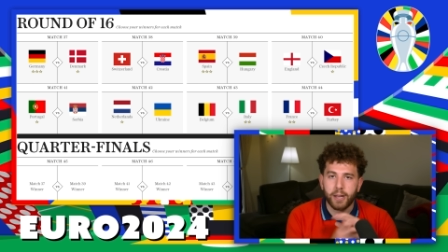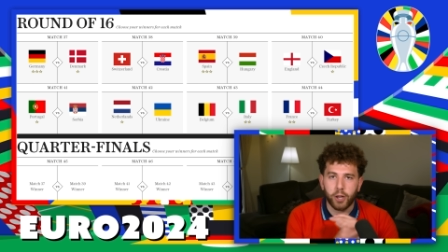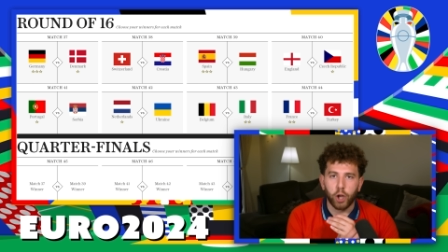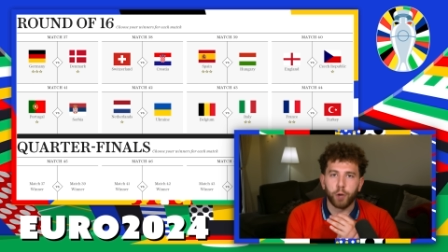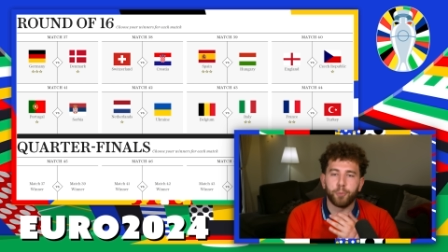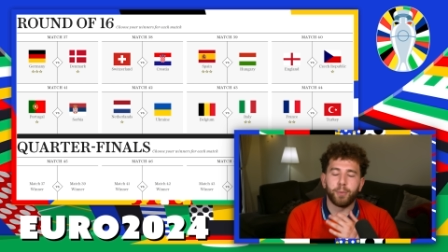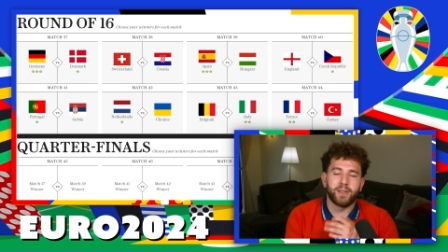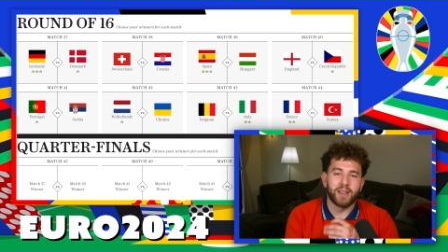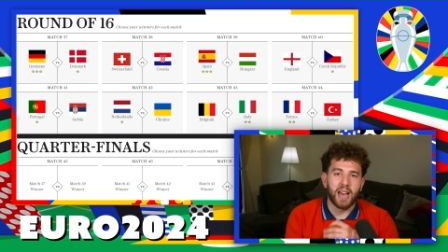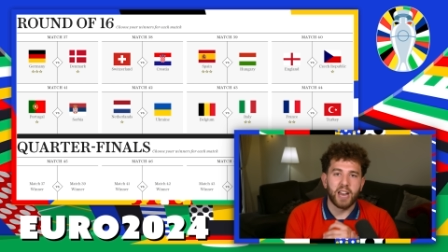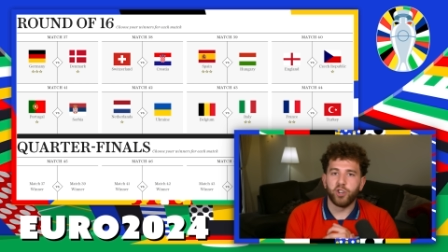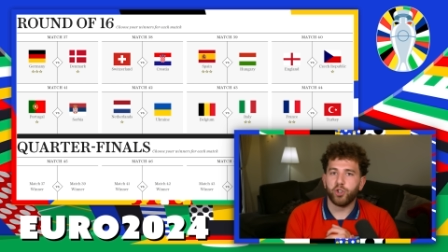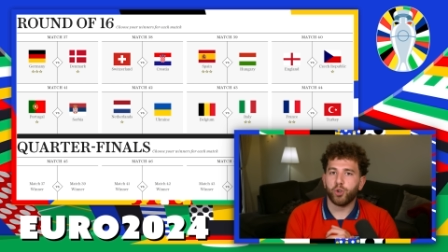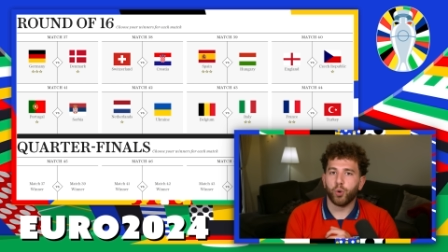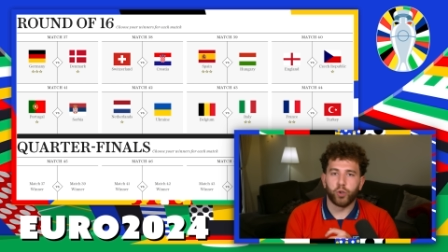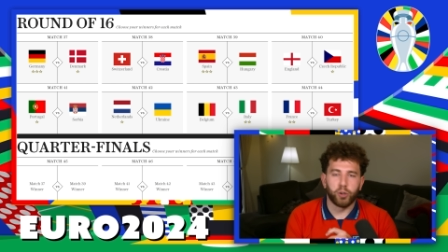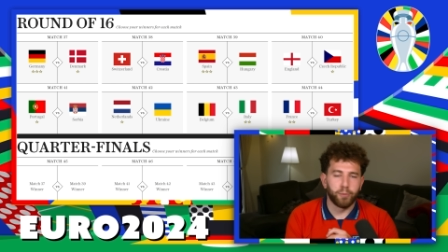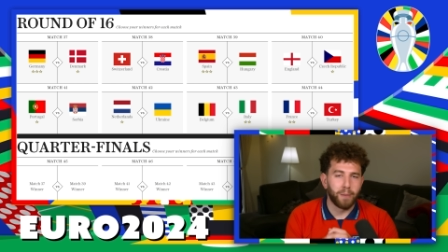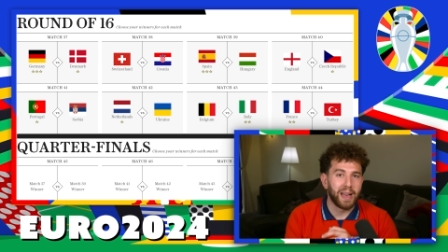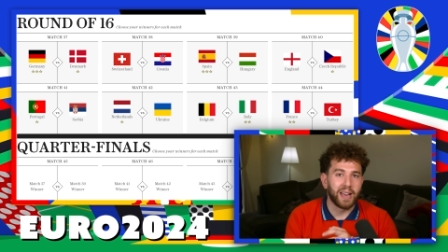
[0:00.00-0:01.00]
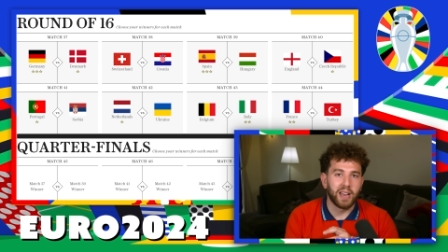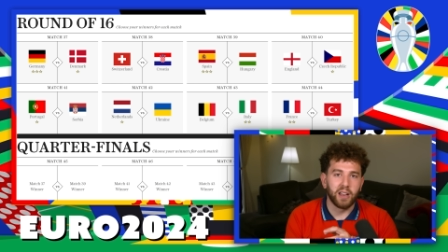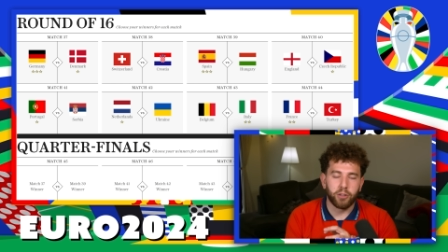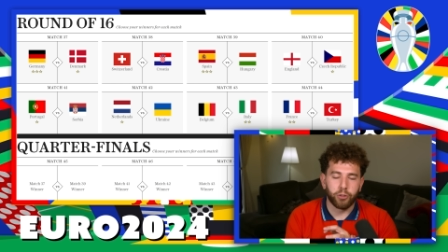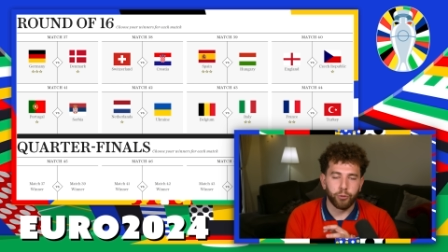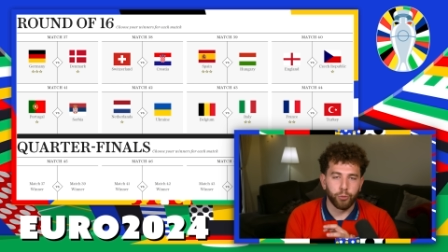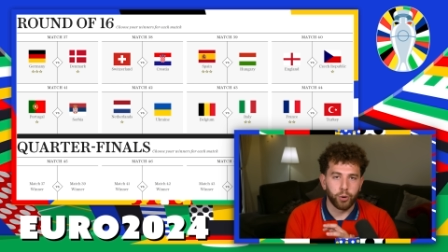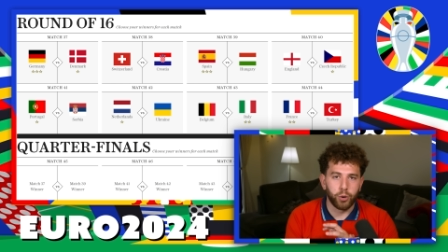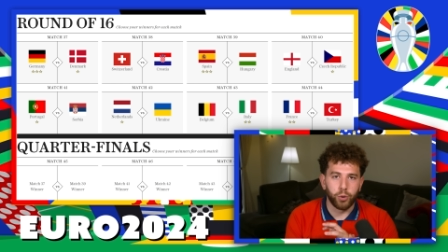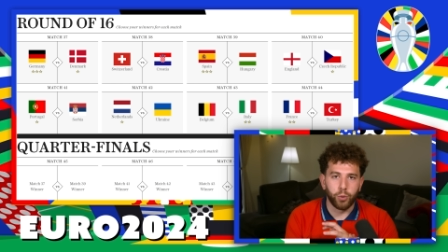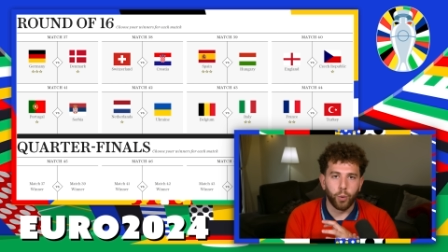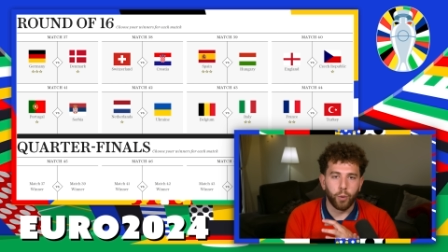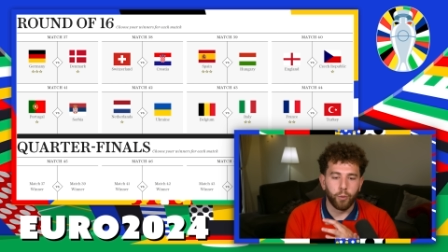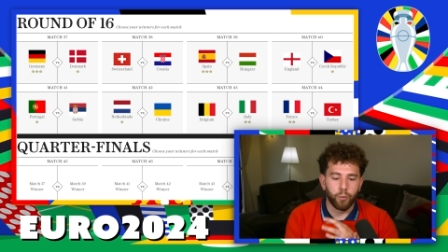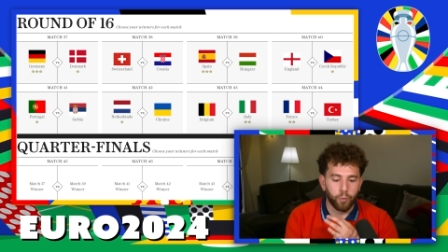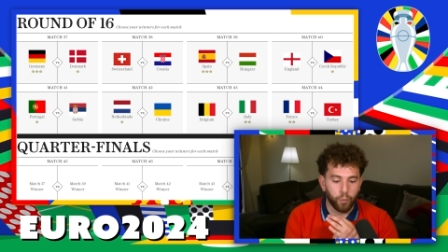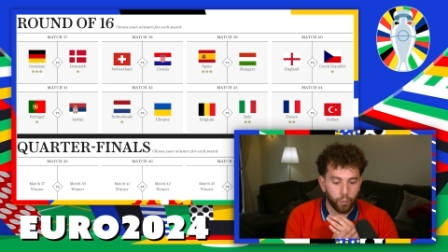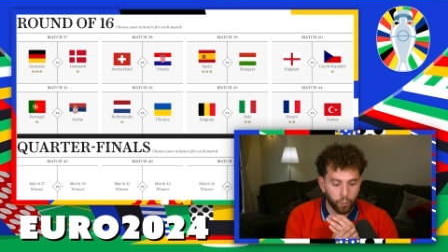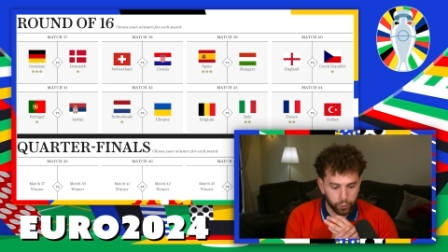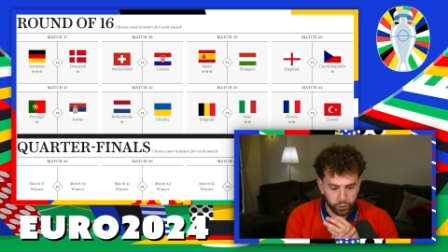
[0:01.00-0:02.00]
good potential to make it through
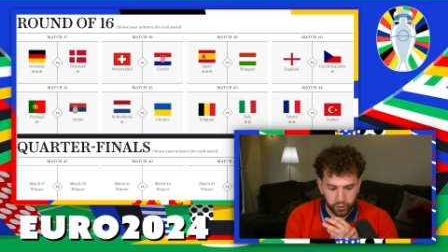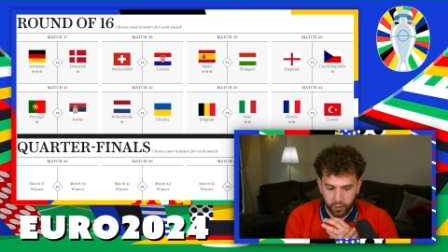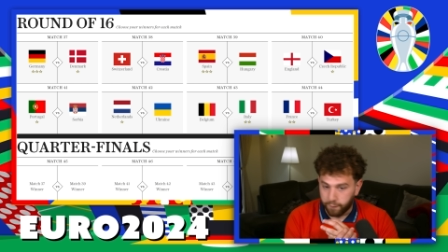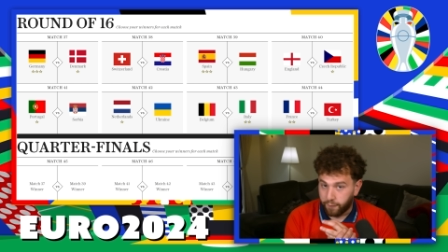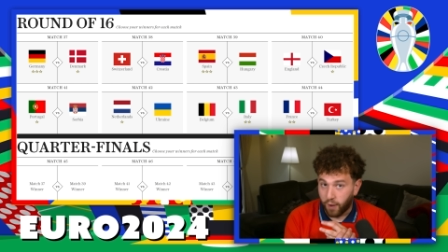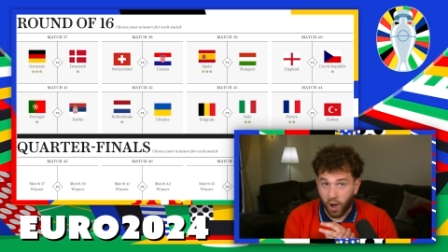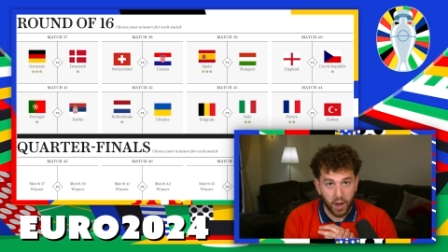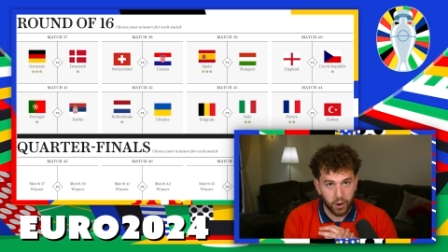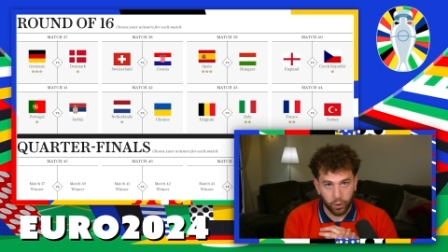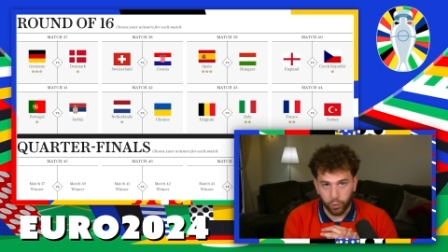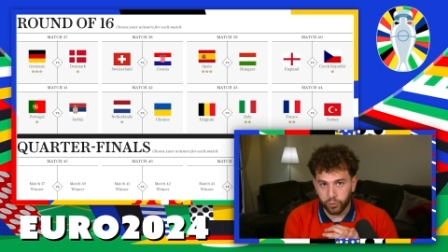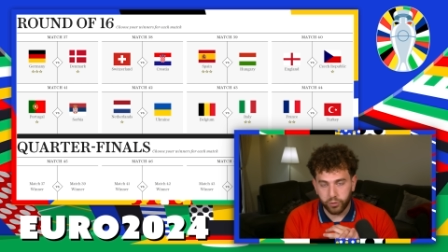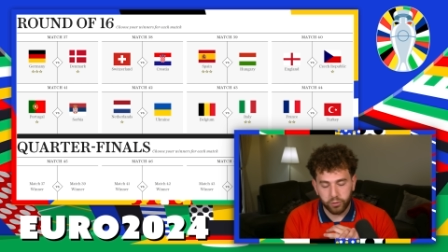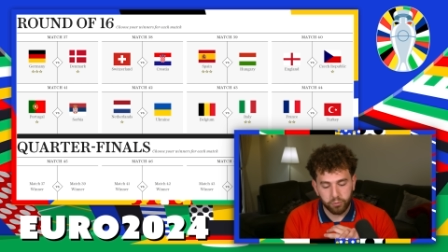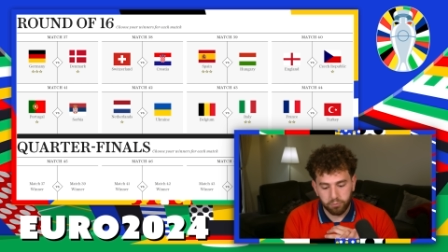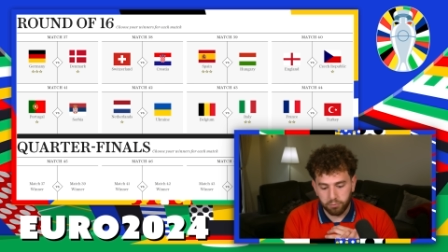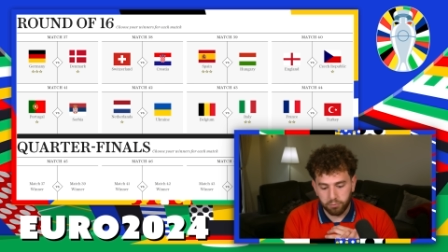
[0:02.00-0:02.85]
to the finals,